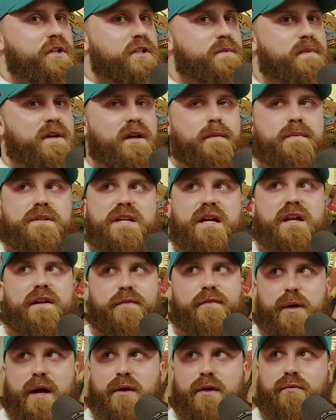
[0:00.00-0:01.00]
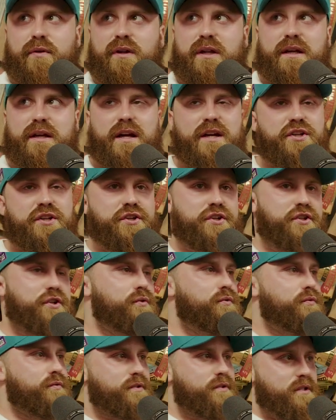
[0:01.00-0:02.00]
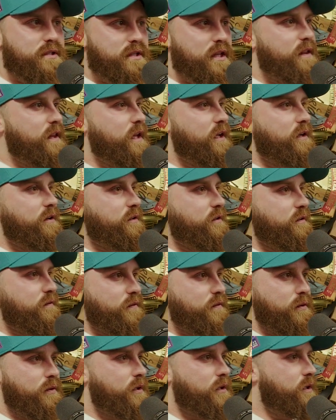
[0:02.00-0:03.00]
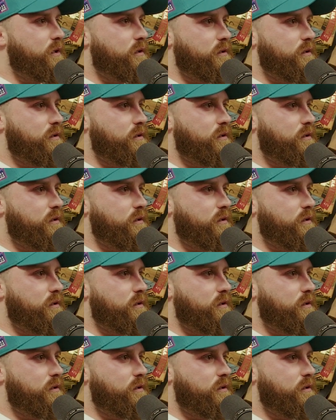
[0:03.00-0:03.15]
just be upset if you had really nice shoes that they couldn't afford.